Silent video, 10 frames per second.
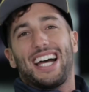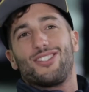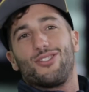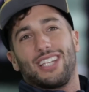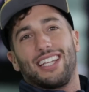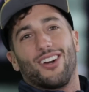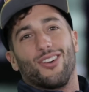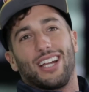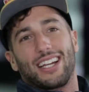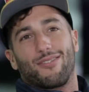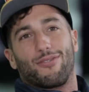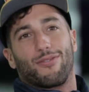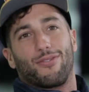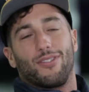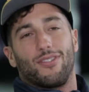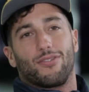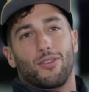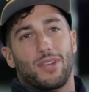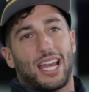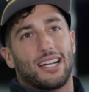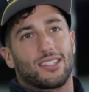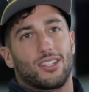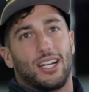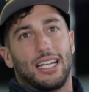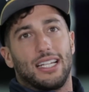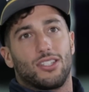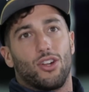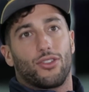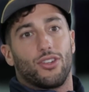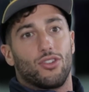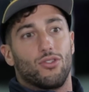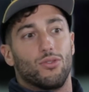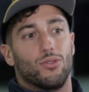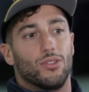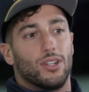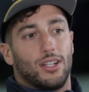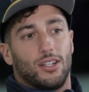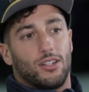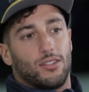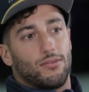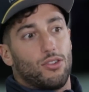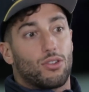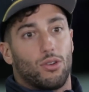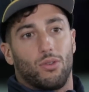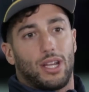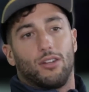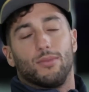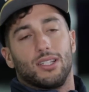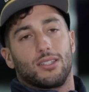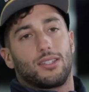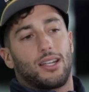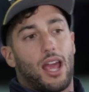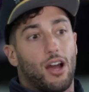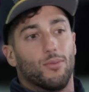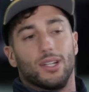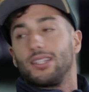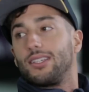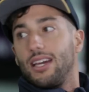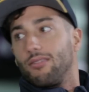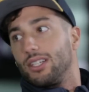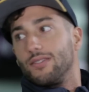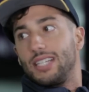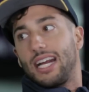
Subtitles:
as you said though, like from the outside, it's not that you called Helmut and said, Helmut, get rid of